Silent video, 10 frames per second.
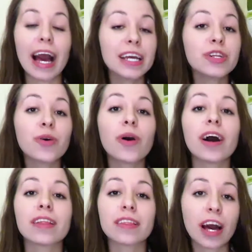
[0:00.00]
I know
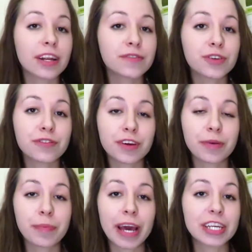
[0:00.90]
a lot of you are
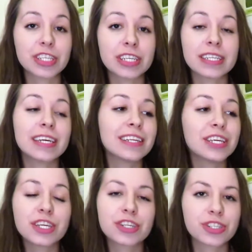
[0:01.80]
very passionate and
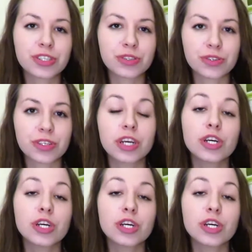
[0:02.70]
eager to learn.